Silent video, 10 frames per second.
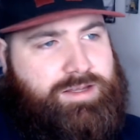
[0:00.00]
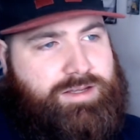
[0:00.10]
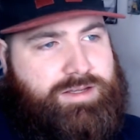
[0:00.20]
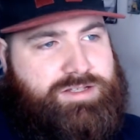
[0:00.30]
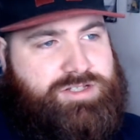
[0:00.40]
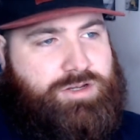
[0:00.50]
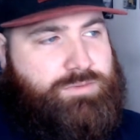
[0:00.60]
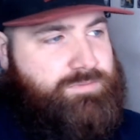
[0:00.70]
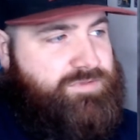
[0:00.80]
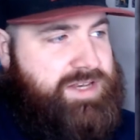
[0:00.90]
So
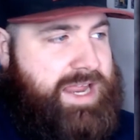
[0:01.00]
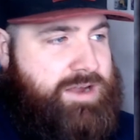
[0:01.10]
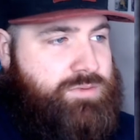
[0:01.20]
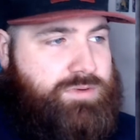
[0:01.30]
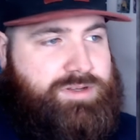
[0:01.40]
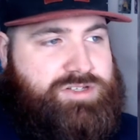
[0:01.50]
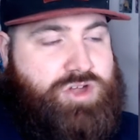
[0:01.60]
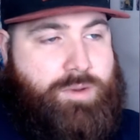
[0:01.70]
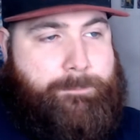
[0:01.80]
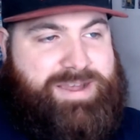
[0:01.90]
for now, it's
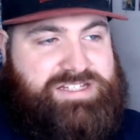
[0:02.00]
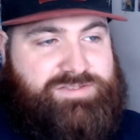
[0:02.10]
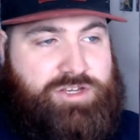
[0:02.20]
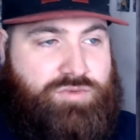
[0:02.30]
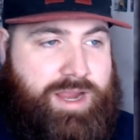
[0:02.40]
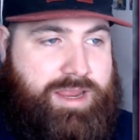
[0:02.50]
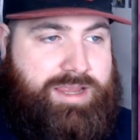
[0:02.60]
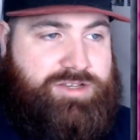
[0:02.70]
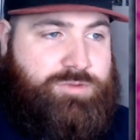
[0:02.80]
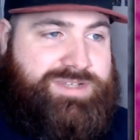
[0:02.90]
not massively great.
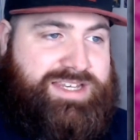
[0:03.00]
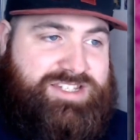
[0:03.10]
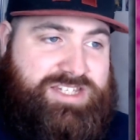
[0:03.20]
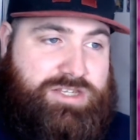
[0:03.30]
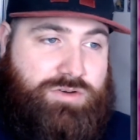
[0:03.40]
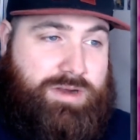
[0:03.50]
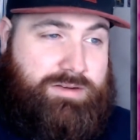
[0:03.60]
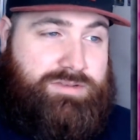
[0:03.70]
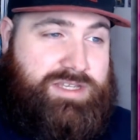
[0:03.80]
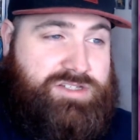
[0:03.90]
It comes out in secret rare in
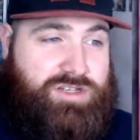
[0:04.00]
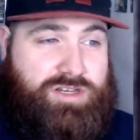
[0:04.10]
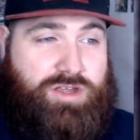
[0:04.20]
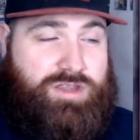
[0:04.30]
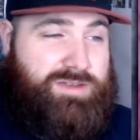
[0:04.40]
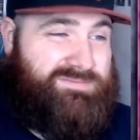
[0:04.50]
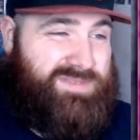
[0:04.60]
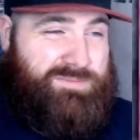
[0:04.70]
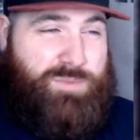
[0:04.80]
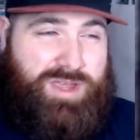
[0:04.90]
this, so you know you
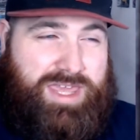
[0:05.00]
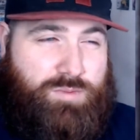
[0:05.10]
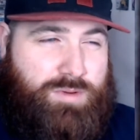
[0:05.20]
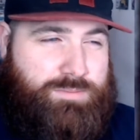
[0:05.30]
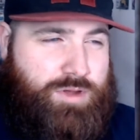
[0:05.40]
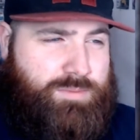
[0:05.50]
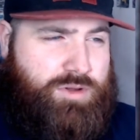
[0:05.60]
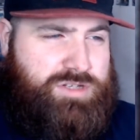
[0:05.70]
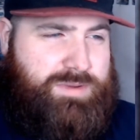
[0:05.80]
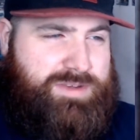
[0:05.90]
might get 1 per
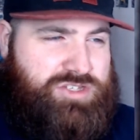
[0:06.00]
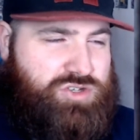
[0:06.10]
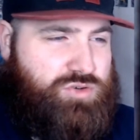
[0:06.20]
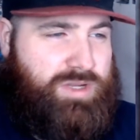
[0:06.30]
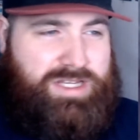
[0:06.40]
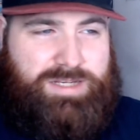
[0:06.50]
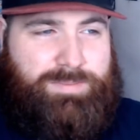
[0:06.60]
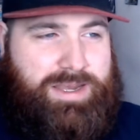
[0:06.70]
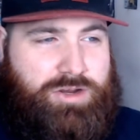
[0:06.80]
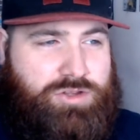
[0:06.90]
box, maybe 2,
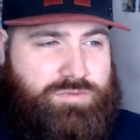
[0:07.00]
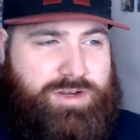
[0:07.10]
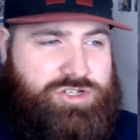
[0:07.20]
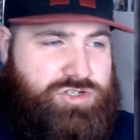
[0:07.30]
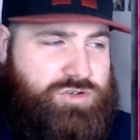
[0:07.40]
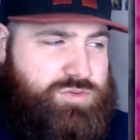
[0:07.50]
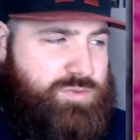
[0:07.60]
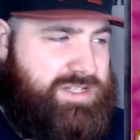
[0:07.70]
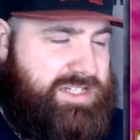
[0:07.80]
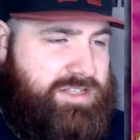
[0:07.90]
depending on the ratios when we
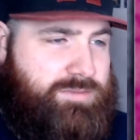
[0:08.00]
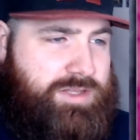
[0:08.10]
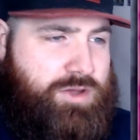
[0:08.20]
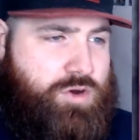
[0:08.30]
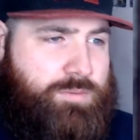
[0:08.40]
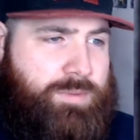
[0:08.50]
see them in Europe.